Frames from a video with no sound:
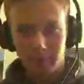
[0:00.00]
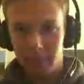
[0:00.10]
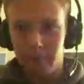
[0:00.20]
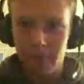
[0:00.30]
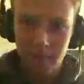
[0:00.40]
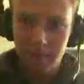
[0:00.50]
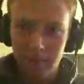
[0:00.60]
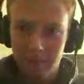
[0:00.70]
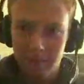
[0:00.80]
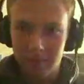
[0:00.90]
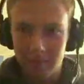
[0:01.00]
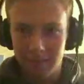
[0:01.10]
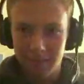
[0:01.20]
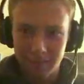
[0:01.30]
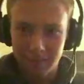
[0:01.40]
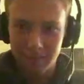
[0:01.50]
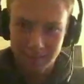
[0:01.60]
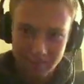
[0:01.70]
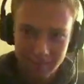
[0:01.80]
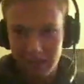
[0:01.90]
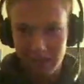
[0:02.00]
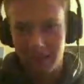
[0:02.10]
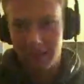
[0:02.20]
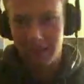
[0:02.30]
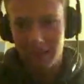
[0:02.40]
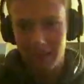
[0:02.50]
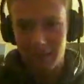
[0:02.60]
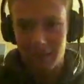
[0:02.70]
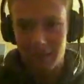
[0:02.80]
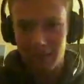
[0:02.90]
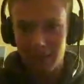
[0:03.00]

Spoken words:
And are you in any clubs at school?